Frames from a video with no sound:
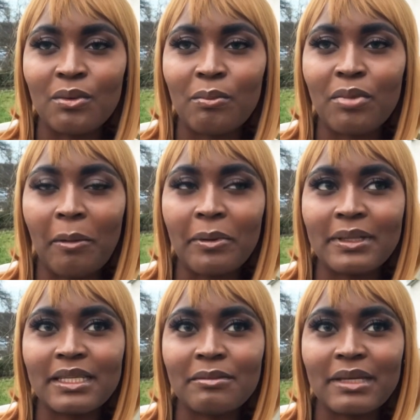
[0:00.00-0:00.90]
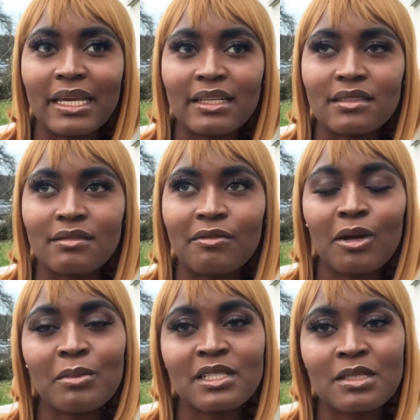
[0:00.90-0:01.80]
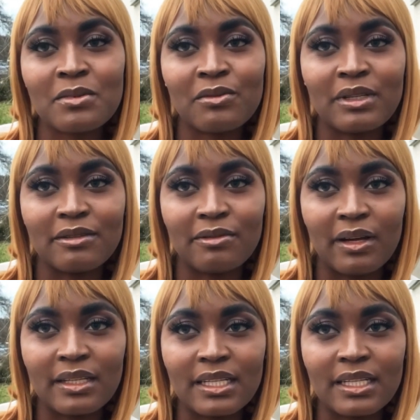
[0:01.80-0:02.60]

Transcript: properly because Vlogmas has been really fun.